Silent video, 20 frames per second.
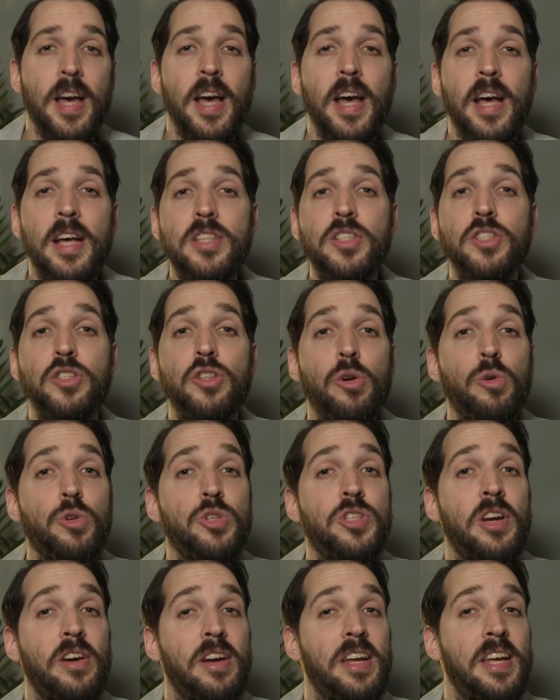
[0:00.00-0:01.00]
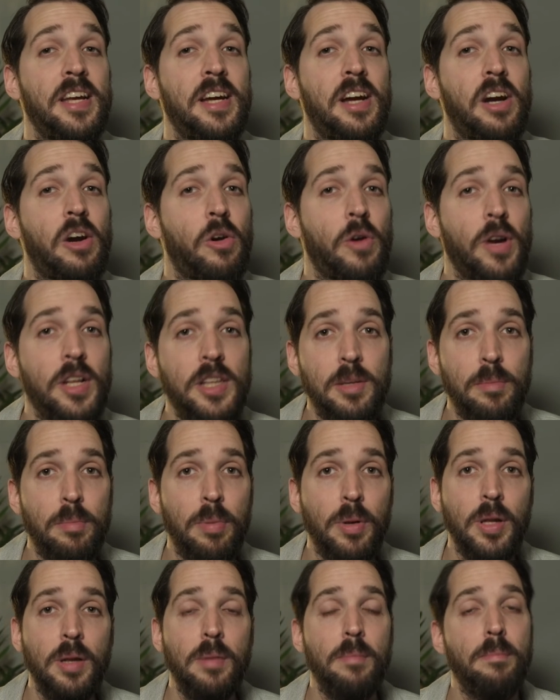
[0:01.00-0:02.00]
As those are
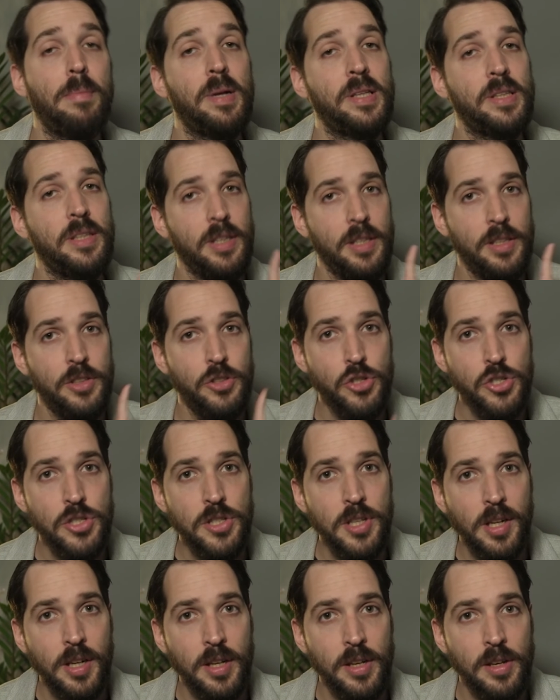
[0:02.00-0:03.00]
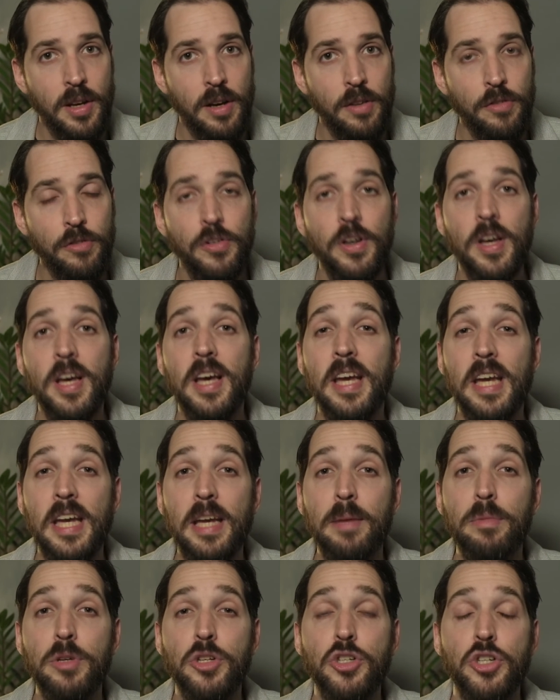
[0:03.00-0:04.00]
incredible, but interestingly enough,
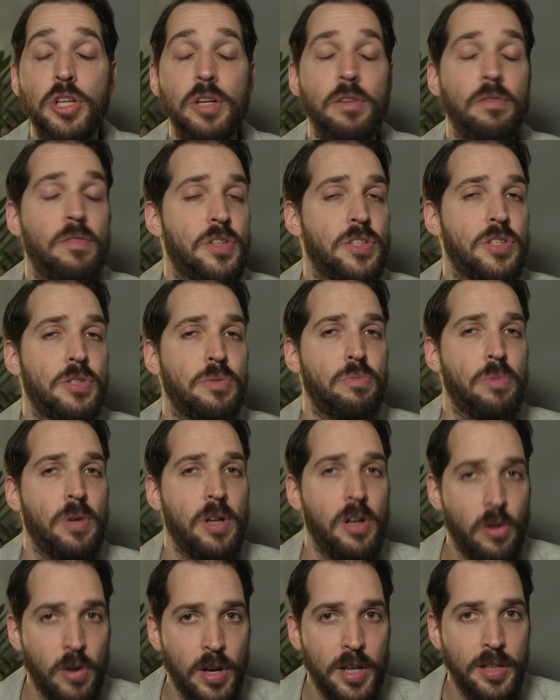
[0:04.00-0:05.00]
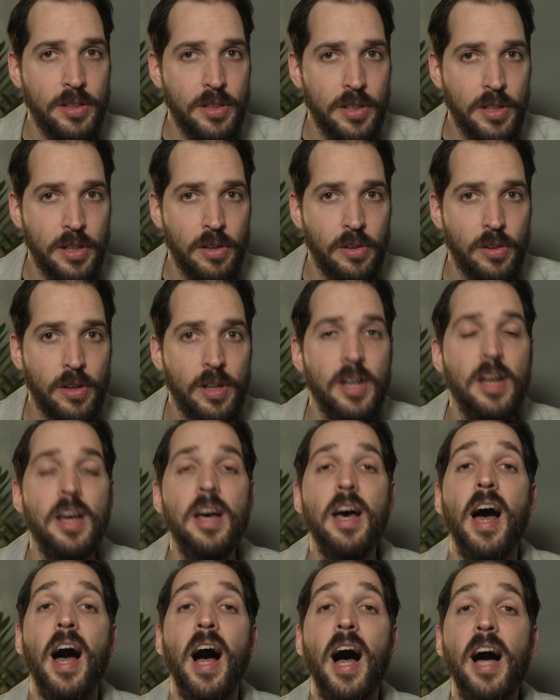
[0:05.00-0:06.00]
imaging was great here.
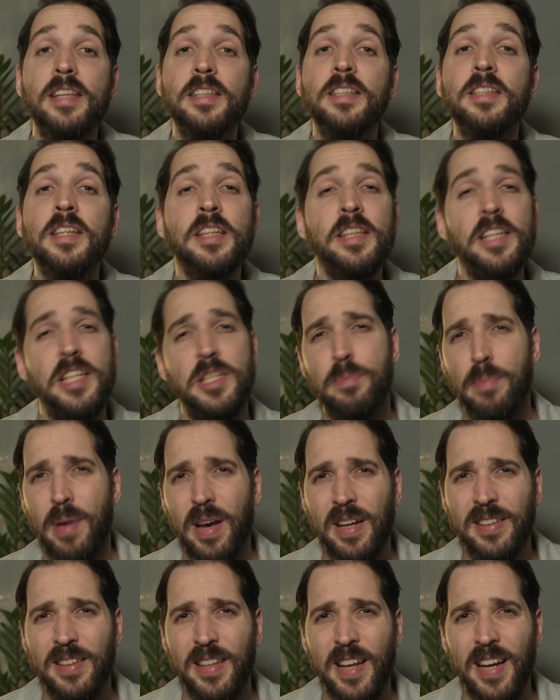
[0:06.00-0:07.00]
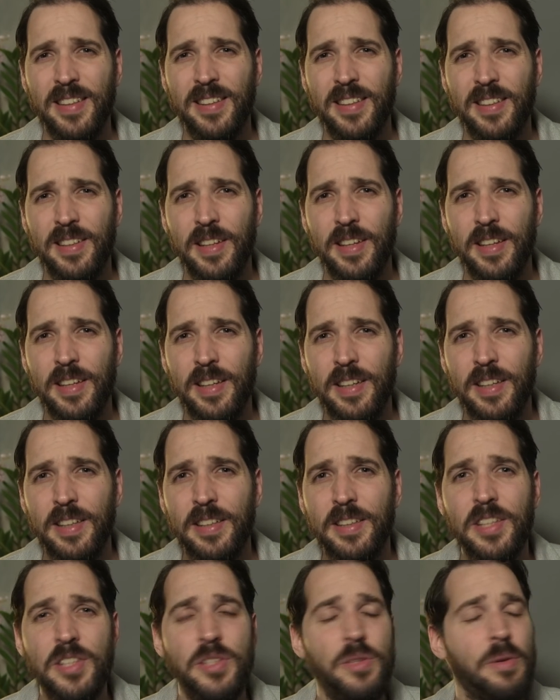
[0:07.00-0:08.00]
I did not expect that.
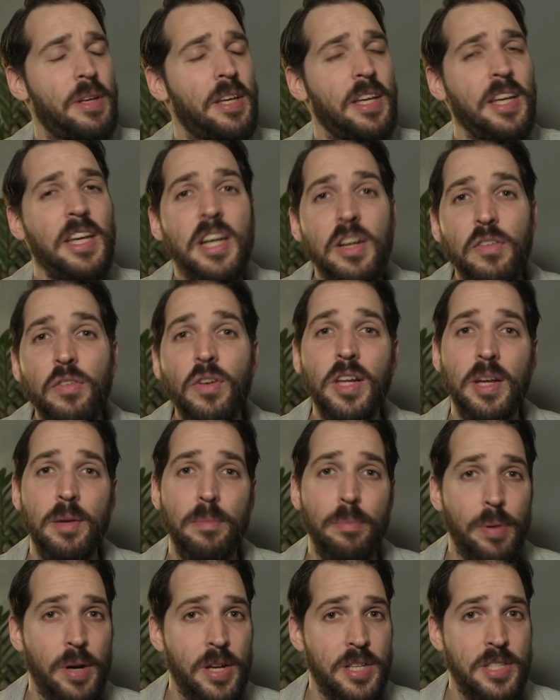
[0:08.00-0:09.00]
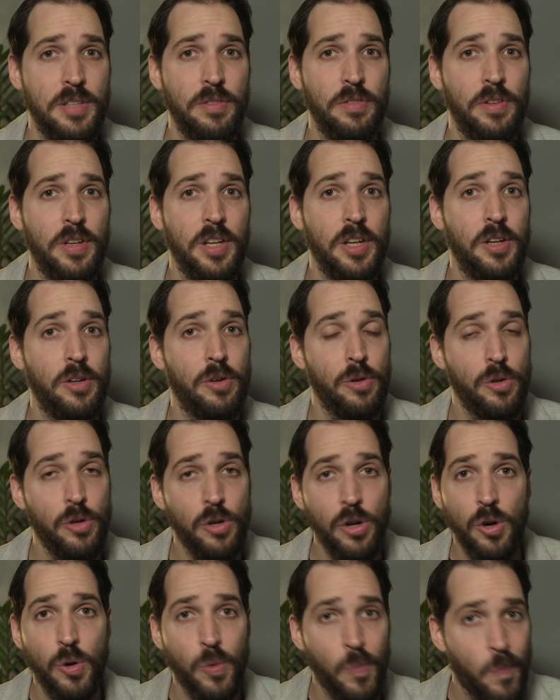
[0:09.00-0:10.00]
It is equally impressive here,
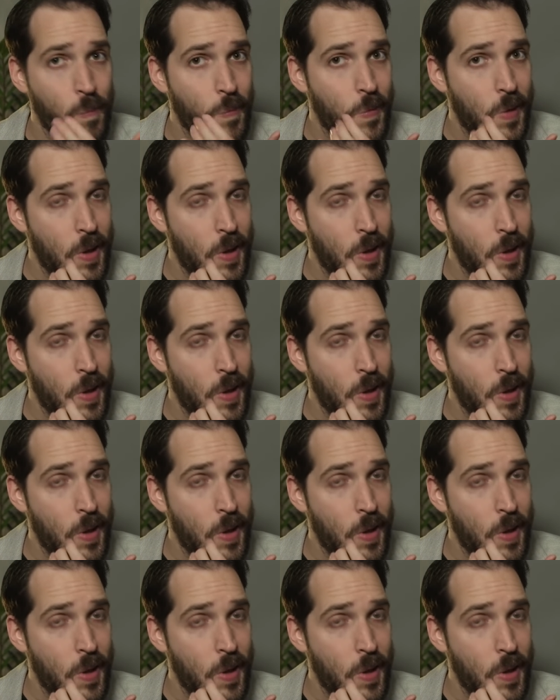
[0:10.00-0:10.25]
no.